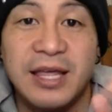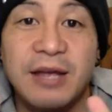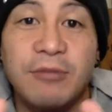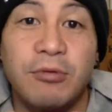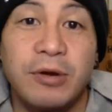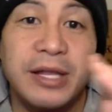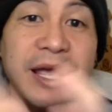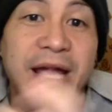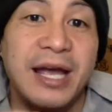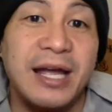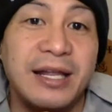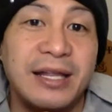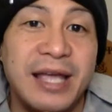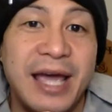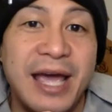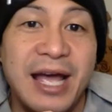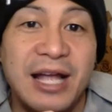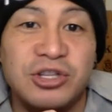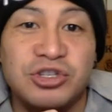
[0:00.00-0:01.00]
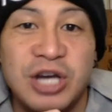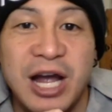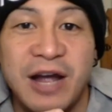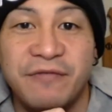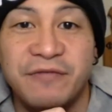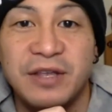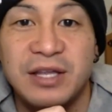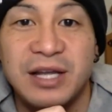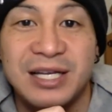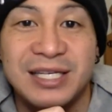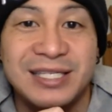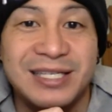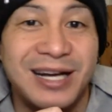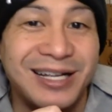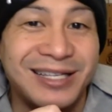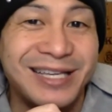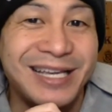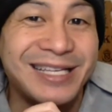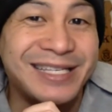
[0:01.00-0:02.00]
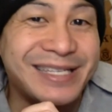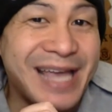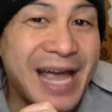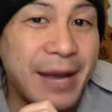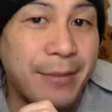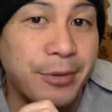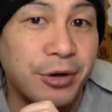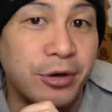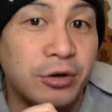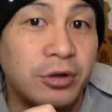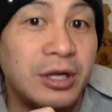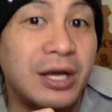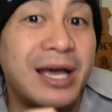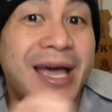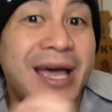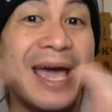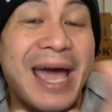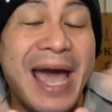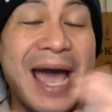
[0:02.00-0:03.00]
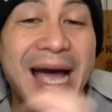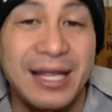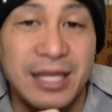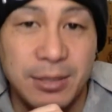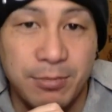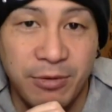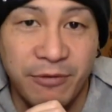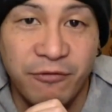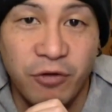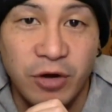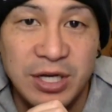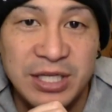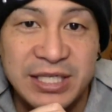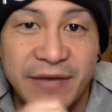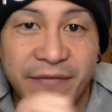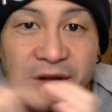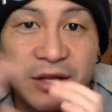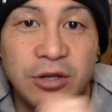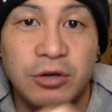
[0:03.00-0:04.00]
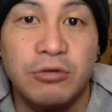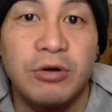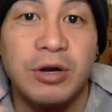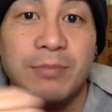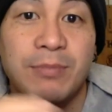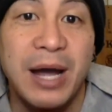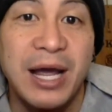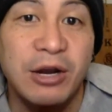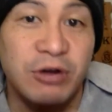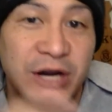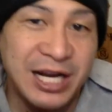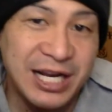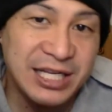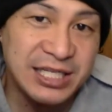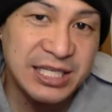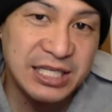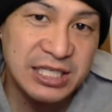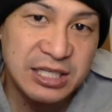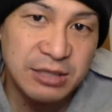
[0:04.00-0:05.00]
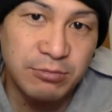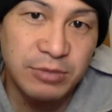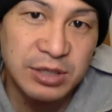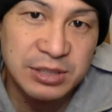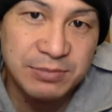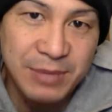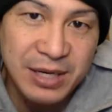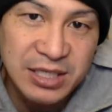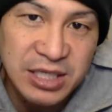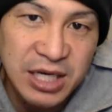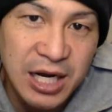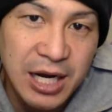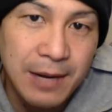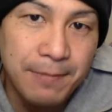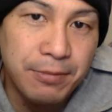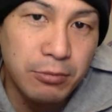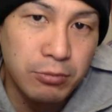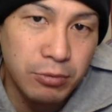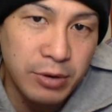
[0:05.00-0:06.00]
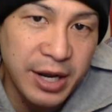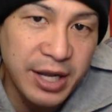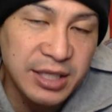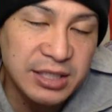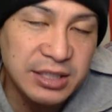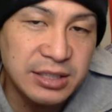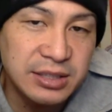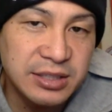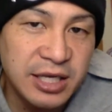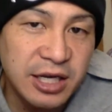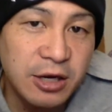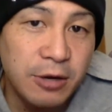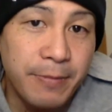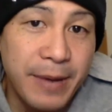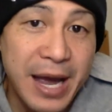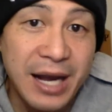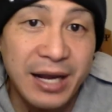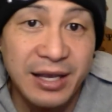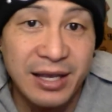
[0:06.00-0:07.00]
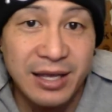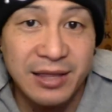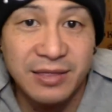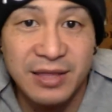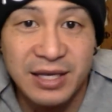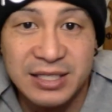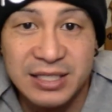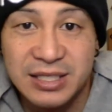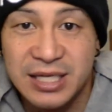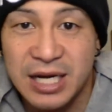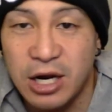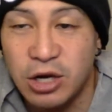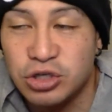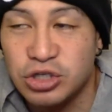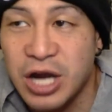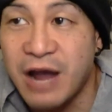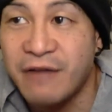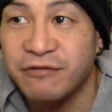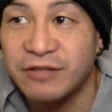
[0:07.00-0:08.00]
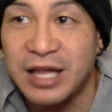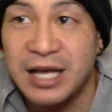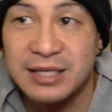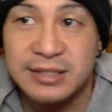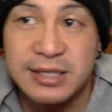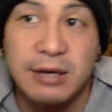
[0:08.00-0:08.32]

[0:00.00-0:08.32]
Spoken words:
They went ahead and drafted Asante Samuel at number 47, who in my grading system was my top ranked nickelback in this entire draft class.